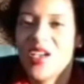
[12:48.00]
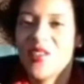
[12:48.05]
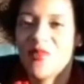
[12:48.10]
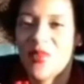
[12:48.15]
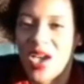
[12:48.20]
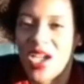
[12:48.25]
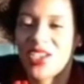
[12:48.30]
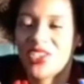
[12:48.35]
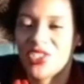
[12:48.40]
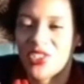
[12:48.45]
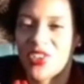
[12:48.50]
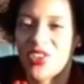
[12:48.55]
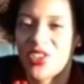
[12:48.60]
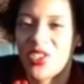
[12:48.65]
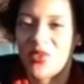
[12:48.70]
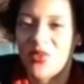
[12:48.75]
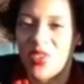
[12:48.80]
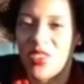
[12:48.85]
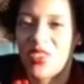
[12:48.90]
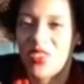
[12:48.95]
my
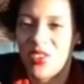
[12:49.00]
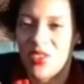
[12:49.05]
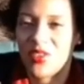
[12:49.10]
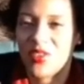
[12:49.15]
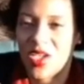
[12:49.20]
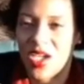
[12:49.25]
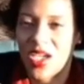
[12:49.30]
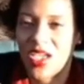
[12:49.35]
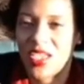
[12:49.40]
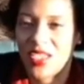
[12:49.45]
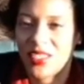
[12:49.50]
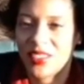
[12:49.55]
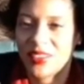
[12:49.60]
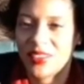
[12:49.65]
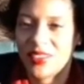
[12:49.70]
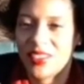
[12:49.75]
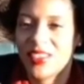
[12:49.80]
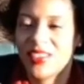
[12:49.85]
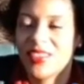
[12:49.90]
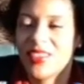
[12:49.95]
journey with you
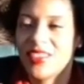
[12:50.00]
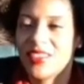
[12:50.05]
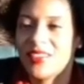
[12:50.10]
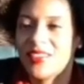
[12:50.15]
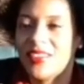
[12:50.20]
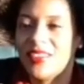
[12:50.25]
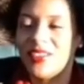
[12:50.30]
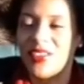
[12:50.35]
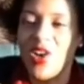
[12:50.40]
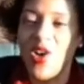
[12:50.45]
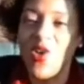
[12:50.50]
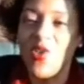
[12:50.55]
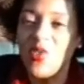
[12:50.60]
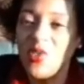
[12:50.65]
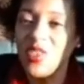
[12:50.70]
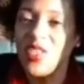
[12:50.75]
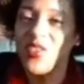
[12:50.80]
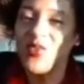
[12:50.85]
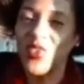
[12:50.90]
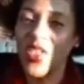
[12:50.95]
guys. This is
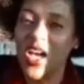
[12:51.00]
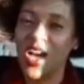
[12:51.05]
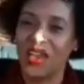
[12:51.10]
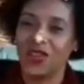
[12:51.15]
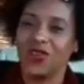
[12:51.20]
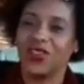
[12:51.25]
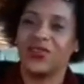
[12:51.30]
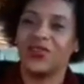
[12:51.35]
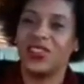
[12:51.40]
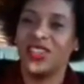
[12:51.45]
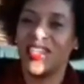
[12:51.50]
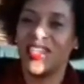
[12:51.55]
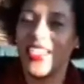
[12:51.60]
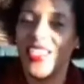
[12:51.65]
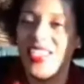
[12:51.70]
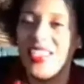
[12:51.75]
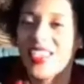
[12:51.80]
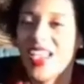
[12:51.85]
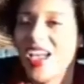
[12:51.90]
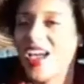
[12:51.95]
only vlog
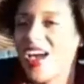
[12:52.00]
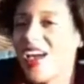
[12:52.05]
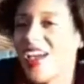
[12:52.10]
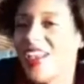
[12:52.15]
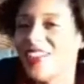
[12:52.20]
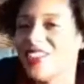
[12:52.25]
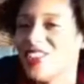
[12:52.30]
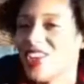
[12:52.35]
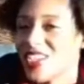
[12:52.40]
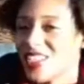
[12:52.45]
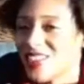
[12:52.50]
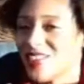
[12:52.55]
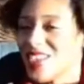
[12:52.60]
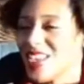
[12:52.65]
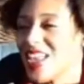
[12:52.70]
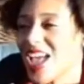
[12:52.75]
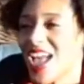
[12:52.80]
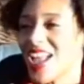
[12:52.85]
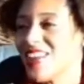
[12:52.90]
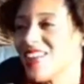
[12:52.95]
15. Trust
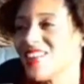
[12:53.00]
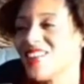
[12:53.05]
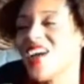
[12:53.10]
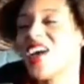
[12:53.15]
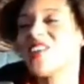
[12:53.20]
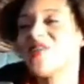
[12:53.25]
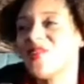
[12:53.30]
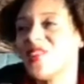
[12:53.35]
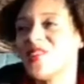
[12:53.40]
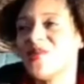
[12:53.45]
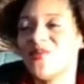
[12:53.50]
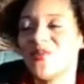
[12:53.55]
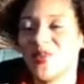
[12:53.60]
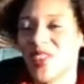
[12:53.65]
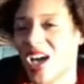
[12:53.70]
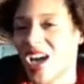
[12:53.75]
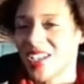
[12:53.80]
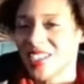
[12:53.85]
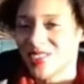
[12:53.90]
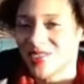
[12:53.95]
me, I don't know how many
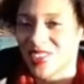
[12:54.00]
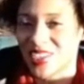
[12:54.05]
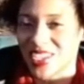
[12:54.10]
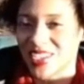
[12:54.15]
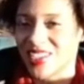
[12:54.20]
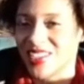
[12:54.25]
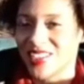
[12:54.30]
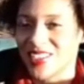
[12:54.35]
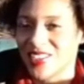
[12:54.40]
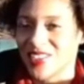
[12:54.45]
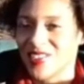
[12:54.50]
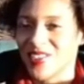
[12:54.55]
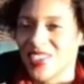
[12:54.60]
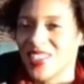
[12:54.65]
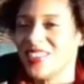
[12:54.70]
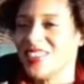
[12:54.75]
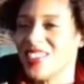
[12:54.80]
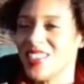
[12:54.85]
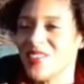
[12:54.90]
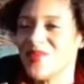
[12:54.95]
vlogs we're going to do.
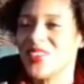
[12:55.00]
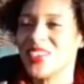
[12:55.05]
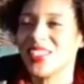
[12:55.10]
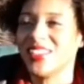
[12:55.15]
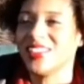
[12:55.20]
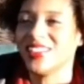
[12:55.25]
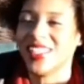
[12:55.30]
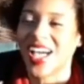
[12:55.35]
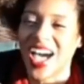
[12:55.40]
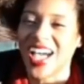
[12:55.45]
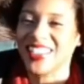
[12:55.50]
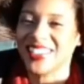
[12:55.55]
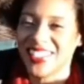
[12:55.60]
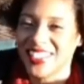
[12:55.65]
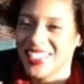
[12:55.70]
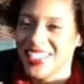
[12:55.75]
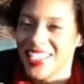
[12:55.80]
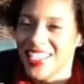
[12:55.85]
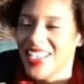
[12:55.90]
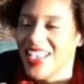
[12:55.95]
It's going to be a lot.
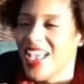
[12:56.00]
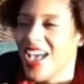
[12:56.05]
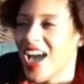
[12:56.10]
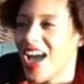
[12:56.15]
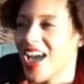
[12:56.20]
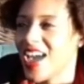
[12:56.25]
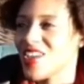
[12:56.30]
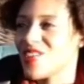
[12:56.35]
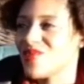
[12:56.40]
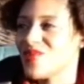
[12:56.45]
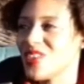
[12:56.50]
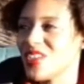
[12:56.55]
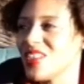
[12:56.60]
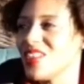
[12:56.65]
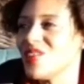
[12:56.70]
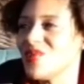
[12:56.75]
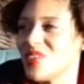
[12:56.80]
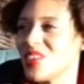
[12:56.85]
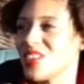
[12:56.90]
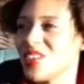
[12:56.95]
I
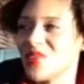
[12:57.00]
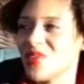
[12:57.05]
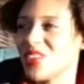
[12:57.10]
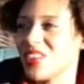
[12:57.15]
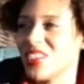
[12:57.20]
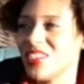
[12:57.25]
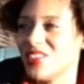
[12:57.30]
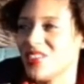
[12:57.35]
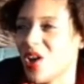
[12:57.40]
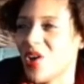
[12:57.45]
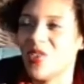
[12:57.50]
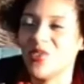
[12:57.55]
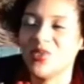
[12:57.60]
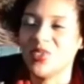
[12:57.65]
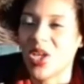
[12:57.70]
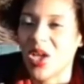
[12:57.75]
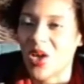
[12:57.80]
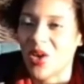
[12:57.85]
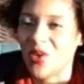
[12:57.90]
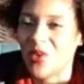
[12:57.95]
really don't
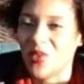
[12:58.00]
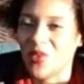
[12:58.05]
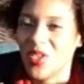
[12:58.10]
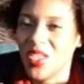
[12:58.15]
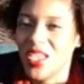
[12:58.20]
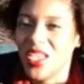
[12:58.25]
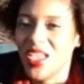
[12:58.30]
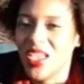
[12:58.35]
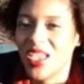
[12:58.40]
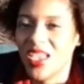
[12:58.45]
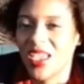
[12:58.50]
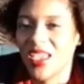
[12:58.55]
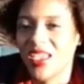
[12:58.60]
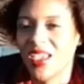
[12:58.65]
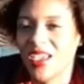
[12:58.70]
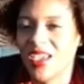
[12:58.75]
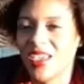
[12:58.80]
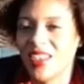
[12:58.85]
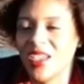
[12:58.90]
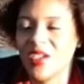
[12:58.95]
know.
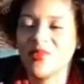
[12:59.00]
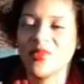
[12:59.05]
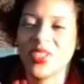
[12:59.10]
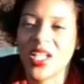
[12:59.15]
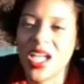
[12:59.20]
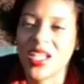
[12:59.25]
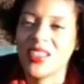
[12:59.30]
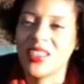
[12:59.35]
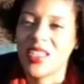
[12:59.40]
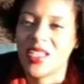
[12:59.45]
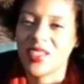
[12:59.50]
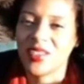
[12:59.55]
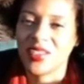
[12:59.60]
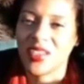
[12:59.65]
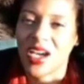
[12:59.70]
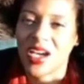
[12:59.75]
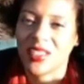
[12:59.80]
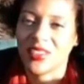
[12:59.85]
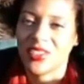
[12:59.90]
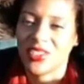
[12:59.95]
And I'm glad that I
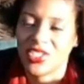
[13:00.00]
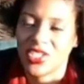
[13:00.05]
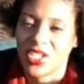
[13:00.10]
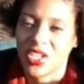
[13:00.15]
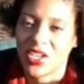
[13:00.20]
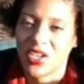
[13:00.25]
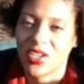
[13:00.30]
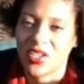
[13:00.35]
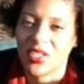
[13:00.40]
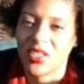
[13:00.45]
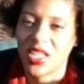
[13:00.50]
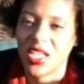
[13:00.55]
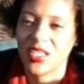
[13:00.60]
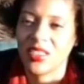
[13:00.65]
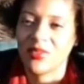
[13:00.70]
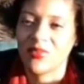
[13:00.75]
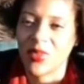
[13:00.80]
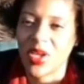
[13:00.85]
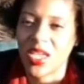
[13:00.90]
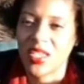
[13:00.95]
got to share like
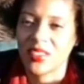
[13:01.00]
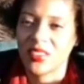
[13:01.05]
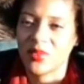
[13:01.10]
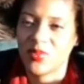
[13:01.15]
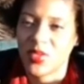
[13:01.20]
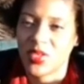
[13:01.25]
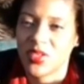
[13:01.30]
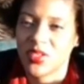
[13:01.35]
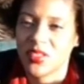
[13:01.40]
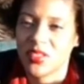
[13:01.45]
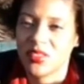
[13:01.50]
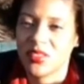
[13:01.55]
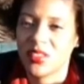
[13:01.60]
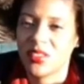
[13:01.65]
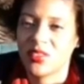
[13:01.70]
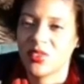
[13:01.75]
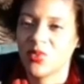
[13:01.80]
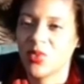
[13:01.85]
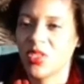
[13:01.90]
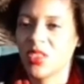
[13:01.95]
my
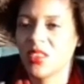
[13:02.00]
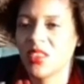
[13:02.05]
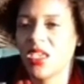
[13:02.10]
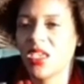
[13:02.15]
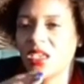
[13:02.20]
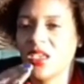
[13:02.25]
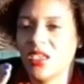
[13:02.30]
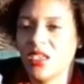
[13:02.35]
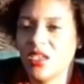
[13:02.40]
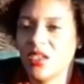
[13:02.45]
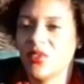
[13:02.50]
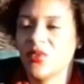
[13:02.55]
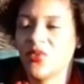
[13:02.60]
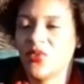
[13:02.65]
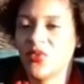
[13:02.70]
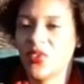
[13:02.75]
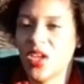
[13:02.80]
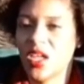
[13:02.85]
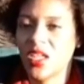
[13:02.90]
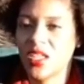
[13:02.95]
experiences with like good
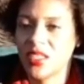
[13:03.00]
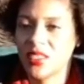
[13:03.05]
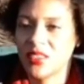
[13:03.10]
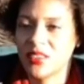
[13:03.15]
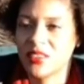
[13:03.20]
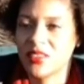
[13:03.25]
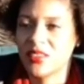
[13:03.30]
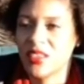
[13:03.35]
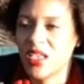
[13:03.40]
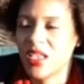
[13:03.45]
friends